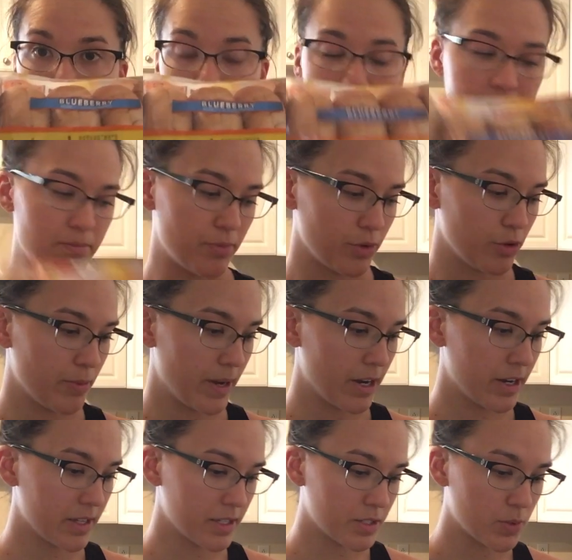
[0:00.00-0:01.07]
I got him
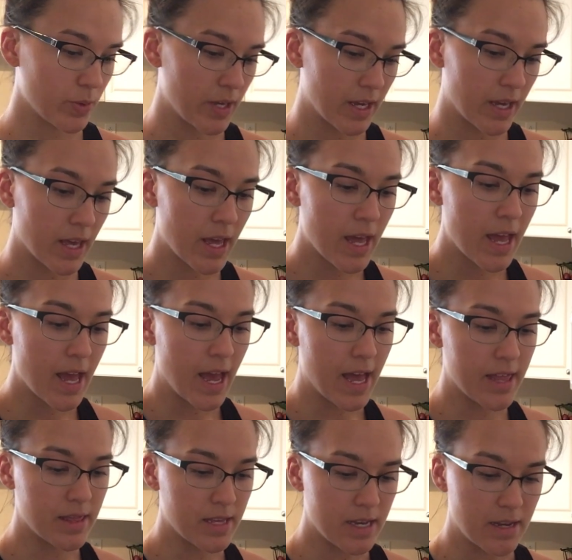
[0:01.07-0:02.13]
blueberry this week,
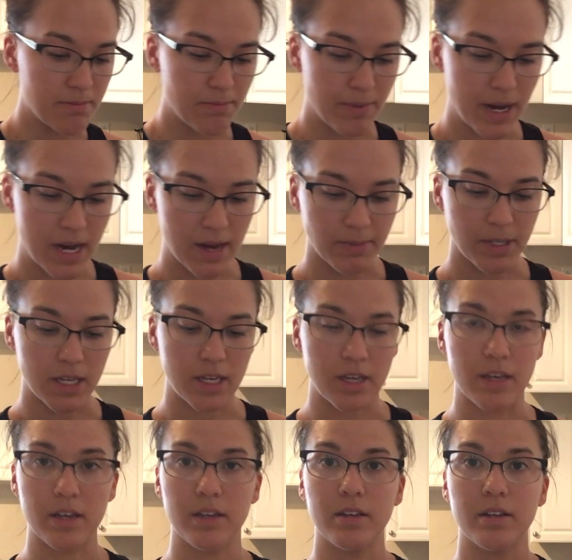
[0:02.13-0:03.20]
and then Bobby